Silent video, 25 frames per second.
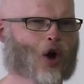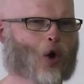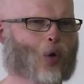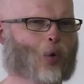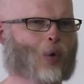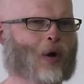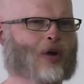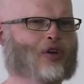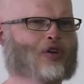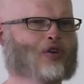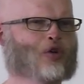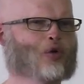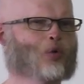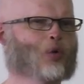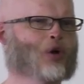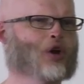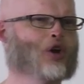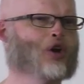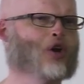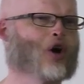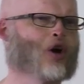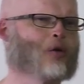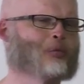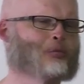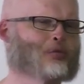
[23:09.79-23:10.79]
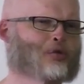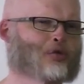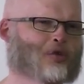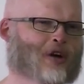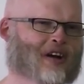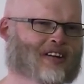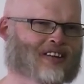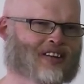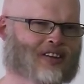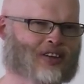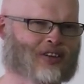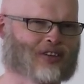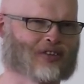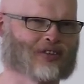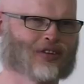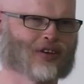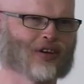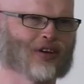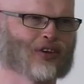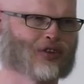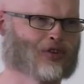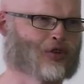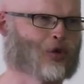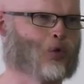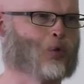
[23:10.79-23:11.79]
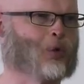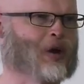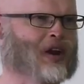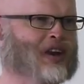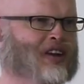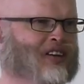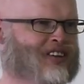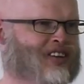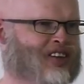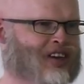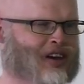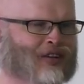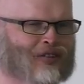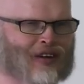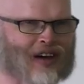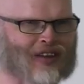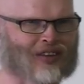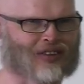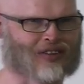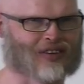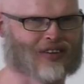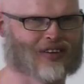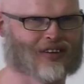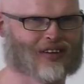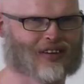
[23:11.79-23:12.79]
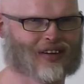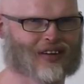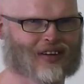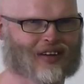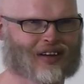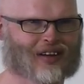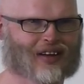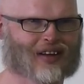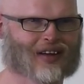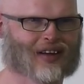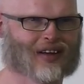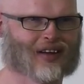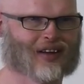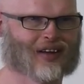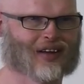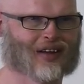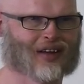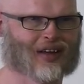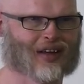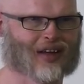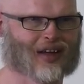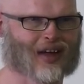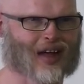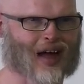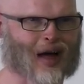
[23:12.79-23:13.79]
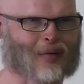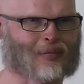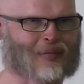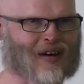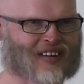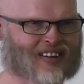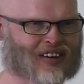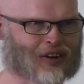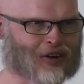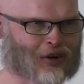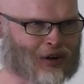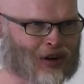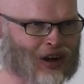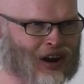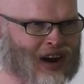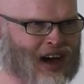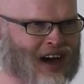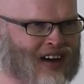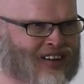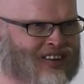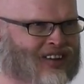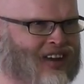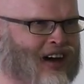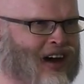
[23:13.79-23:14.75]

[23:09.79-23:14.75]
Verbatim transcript: when you were not present to witness the event. And Macedonian has